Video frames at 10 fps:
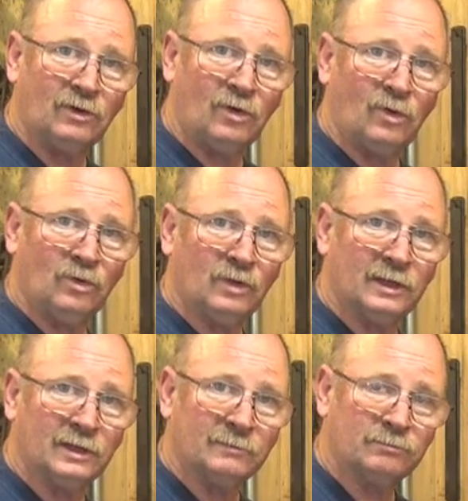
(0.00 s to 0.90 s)
a hole
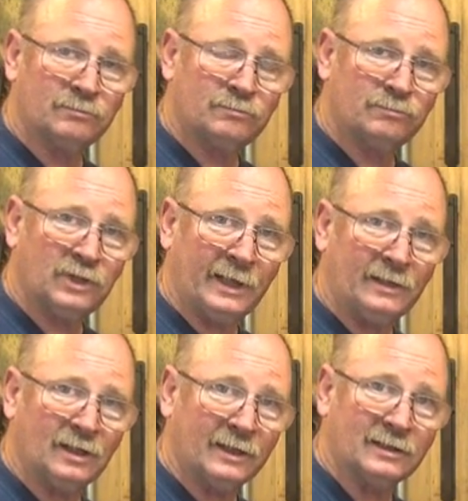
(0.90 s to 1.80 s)
in a
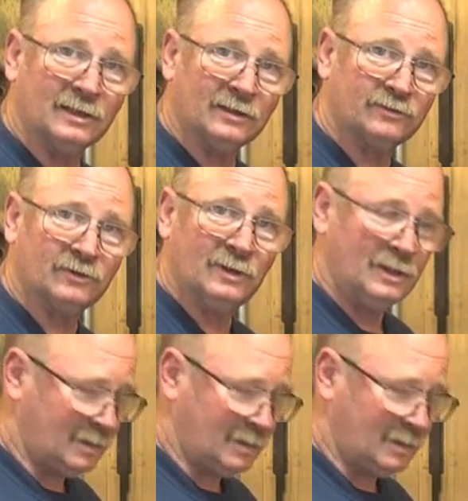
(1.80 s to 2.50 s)
plate like this.